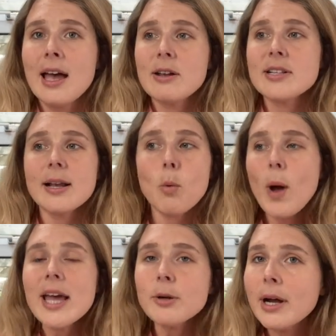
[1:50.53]
I was like,
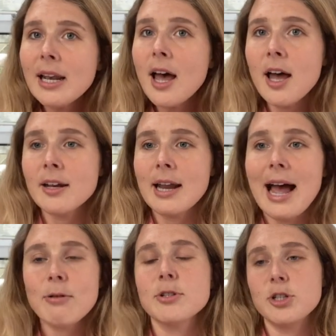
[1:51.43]
where do I learn
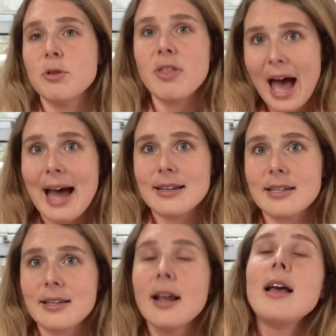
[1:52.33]
how to do that?